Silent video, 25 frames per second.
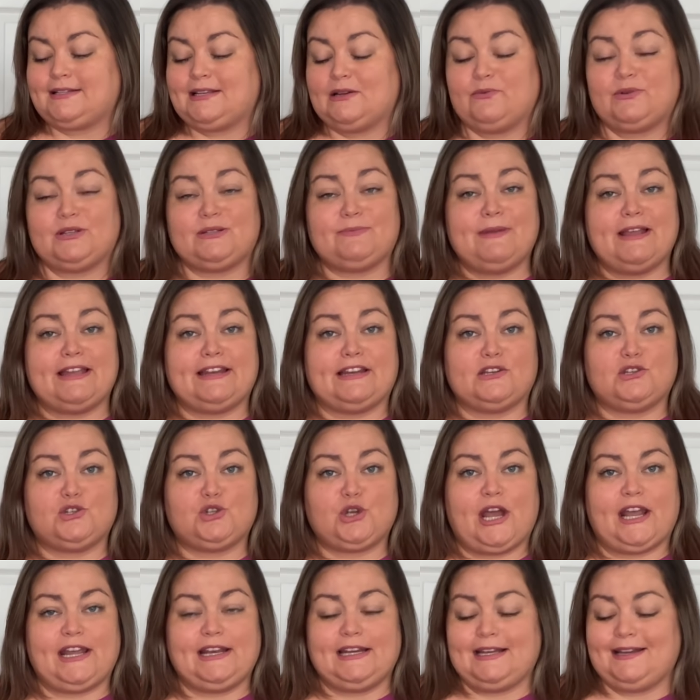It was made in
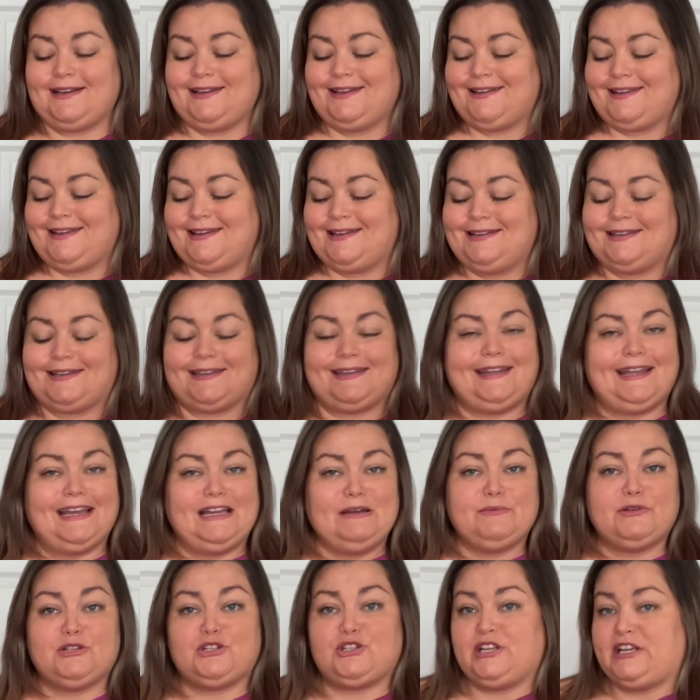China, and you can
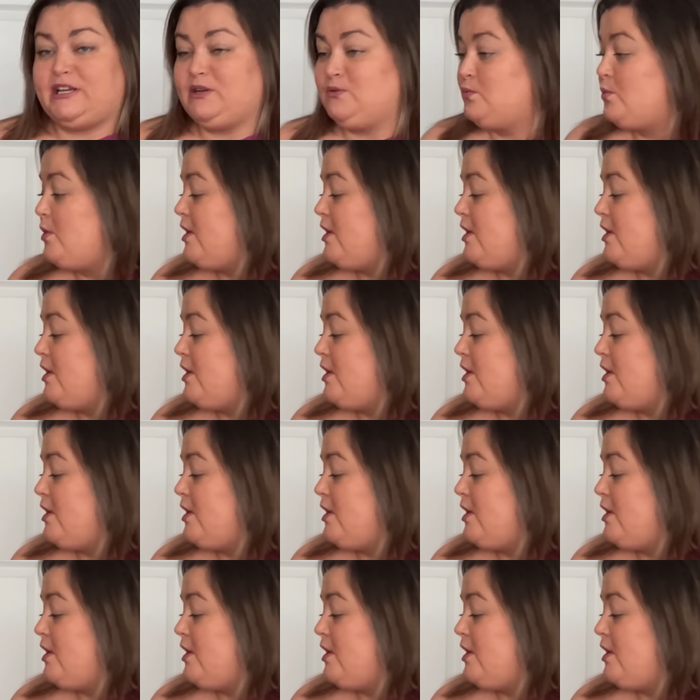machine